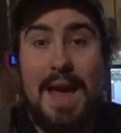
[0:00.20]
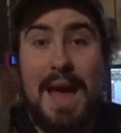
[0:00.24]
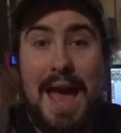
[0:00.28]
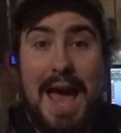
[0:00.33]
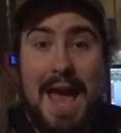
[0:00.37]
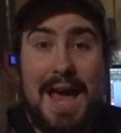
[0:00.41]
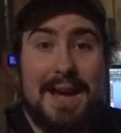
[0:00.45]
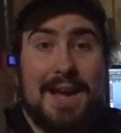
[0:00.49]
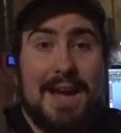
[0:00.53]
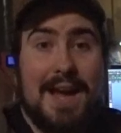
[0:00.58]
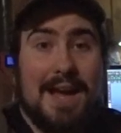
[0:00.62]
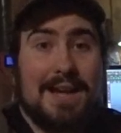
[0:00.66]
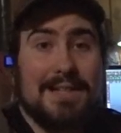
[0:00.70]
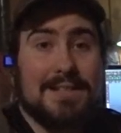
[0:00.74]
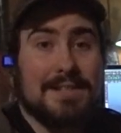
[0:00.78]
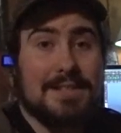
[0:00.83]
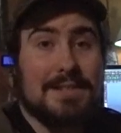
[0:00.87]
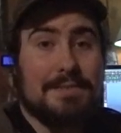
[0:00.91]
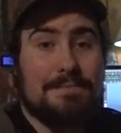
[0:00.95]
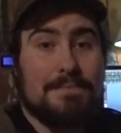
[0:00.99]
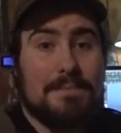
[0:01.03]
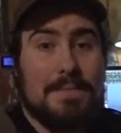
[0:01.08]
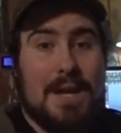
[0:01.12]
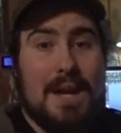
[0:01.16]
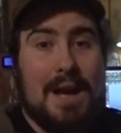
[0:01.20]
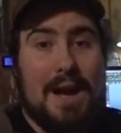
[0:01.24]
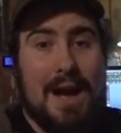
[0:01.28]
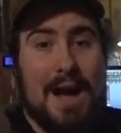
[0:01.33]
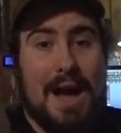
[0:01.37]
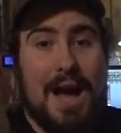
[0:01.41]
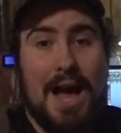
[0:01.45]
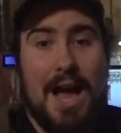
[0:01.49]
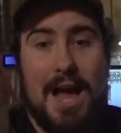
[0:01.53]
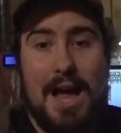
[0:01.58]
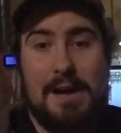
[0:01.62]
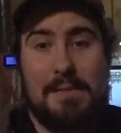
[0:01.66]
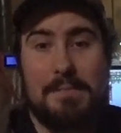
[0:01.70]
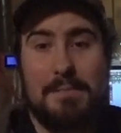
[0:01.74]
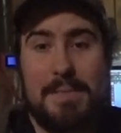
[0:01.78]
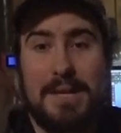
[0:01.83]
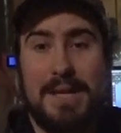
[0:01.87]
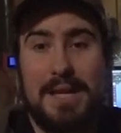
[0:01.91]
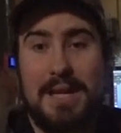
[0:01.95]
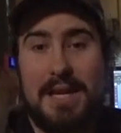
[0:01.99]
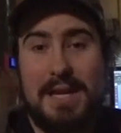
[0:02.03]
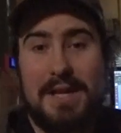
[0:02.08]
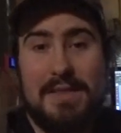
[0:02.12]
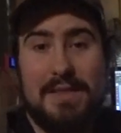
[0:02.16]
Hey guys, I'm
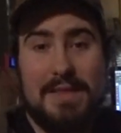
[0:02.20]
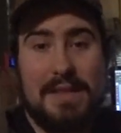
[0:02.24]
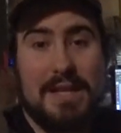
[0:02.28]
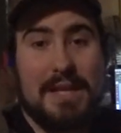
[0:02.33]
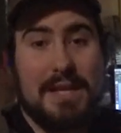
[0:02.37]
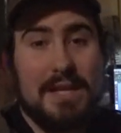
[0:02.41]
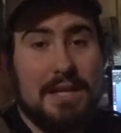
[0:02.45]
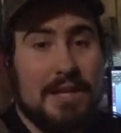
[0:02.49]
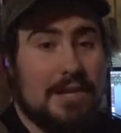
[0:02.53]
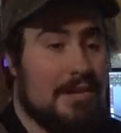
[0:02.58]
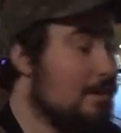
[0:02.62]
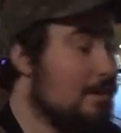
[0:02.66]
in the